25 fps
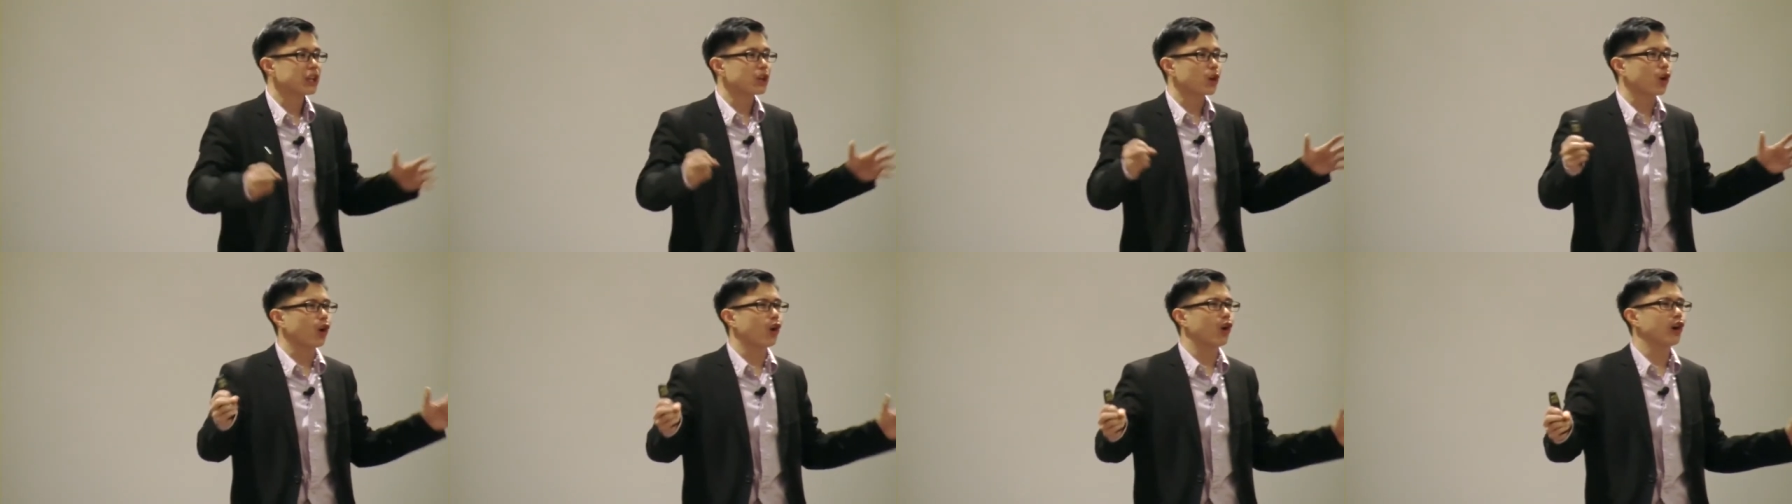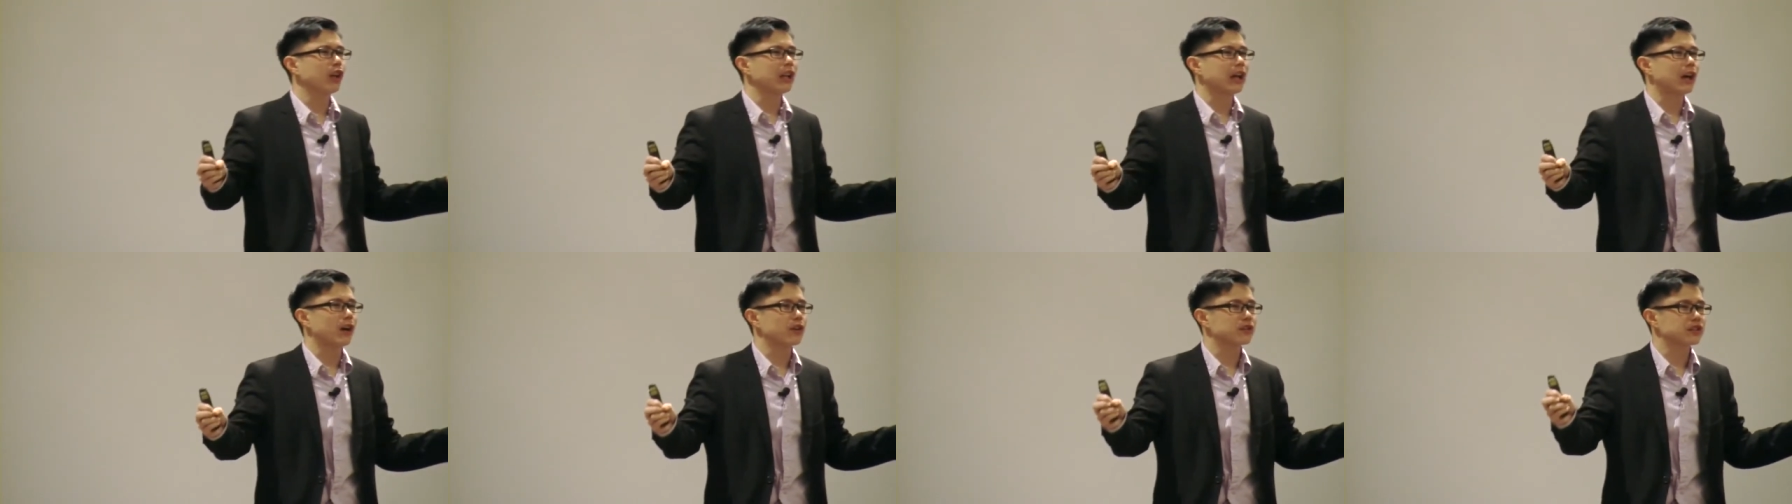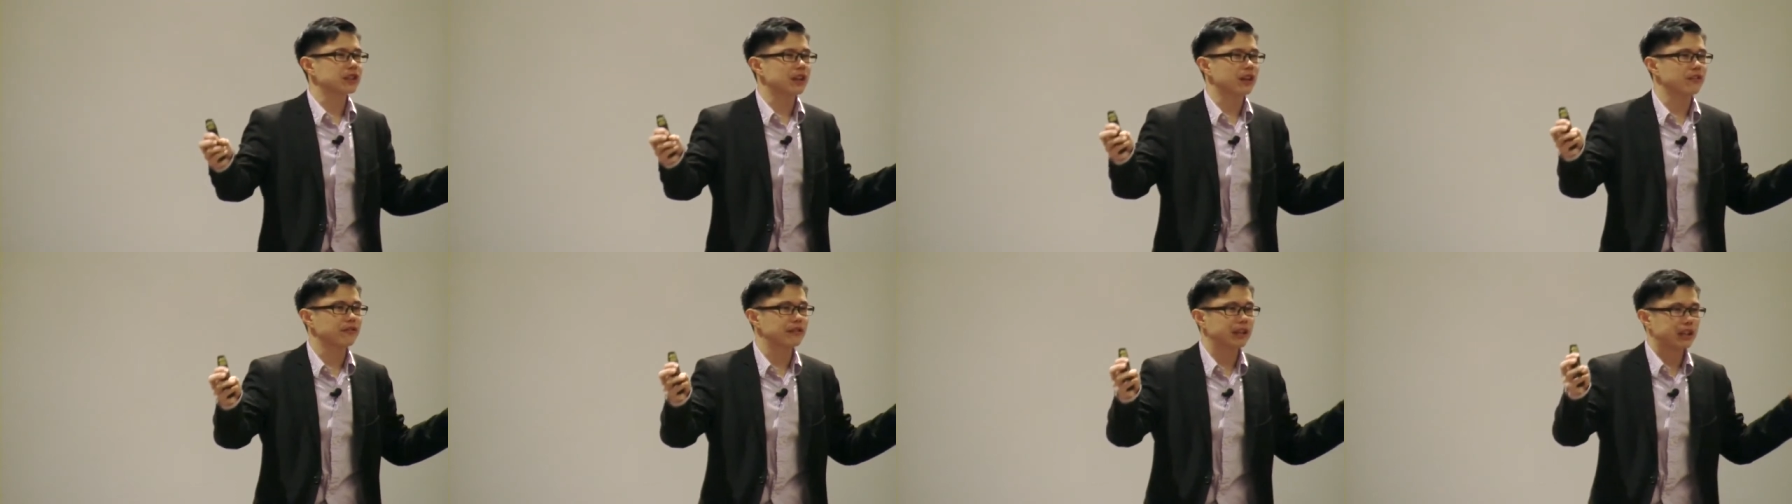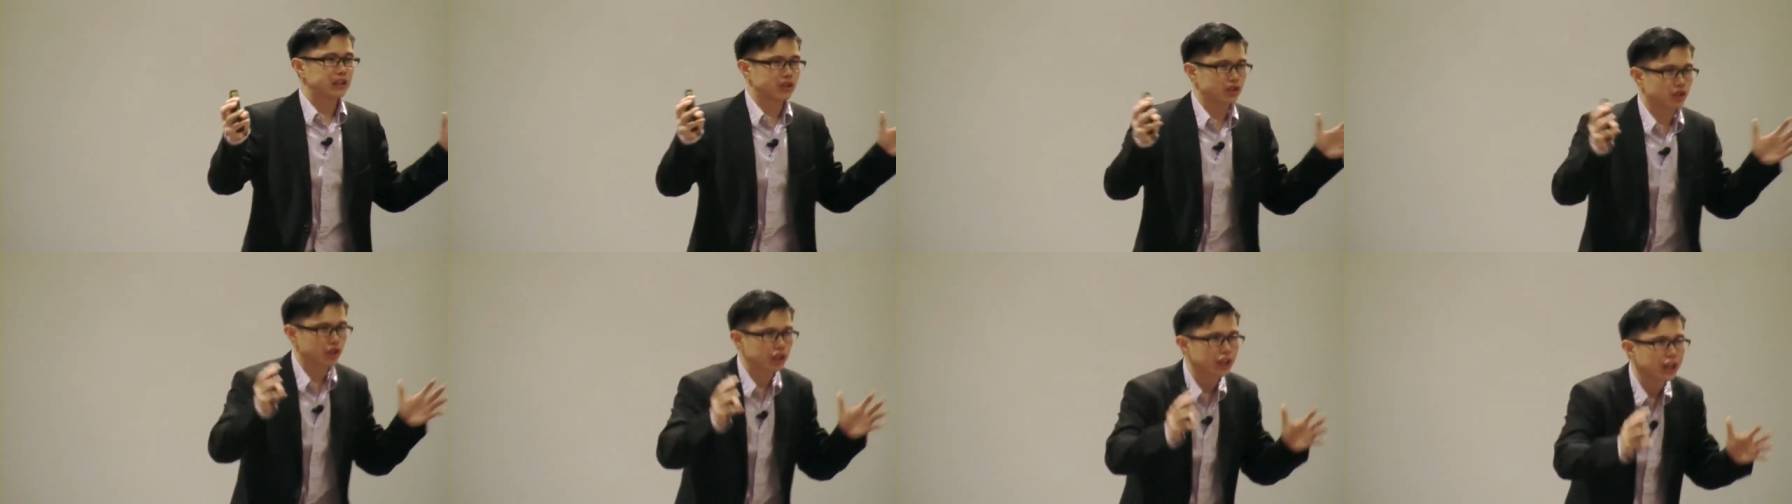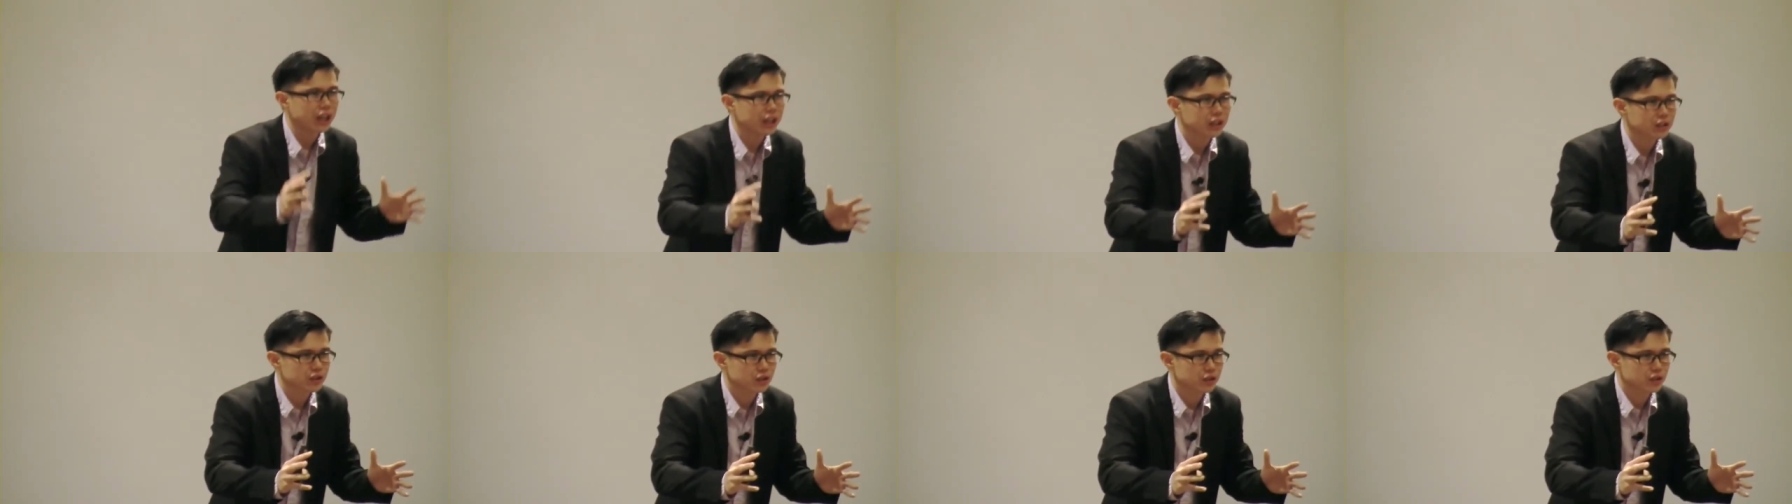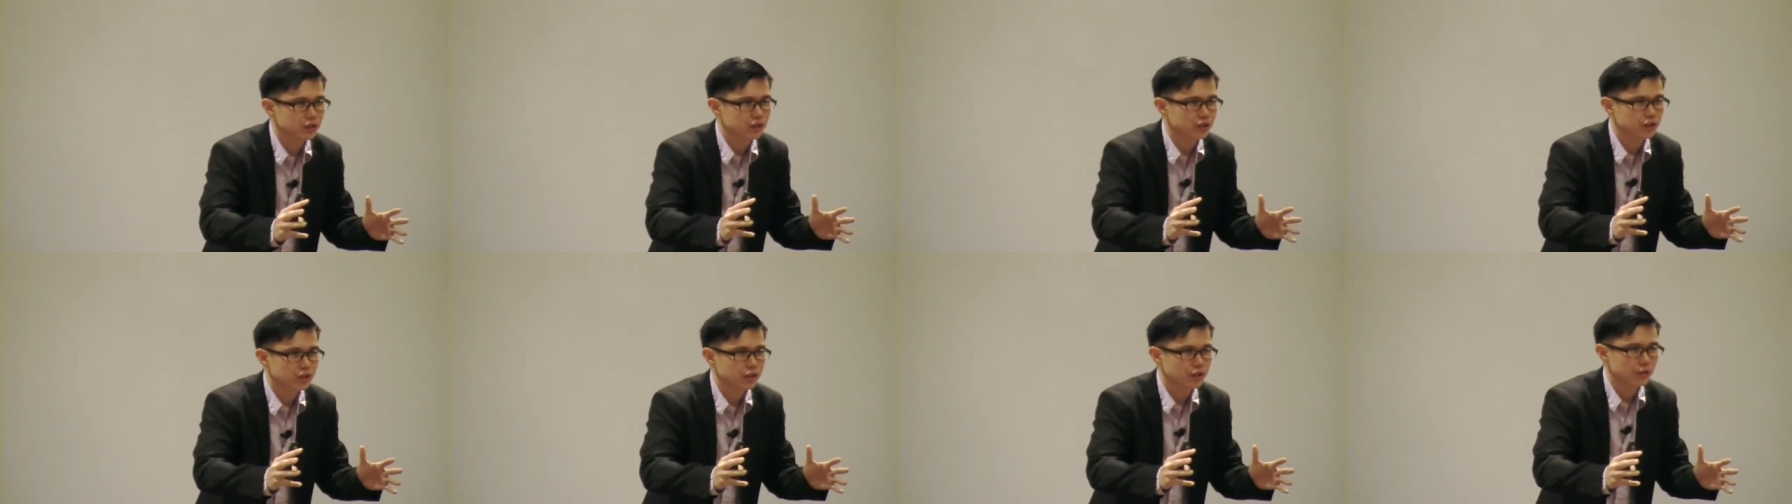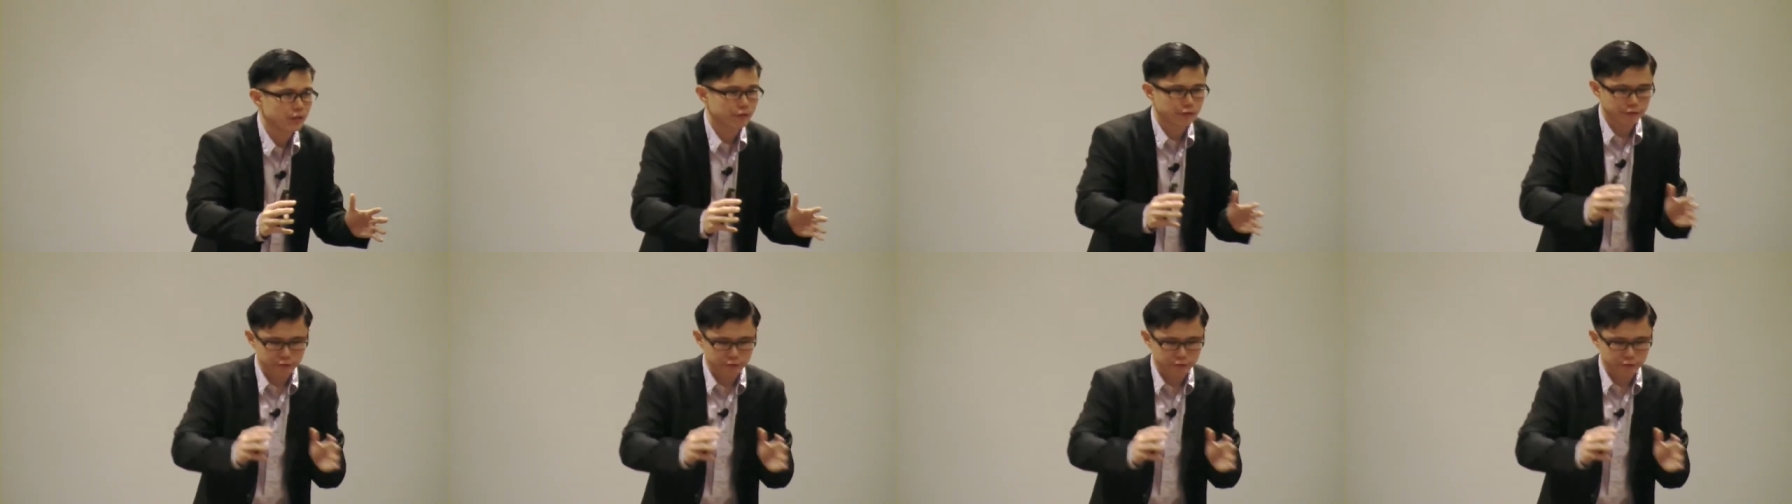call ourselves a church,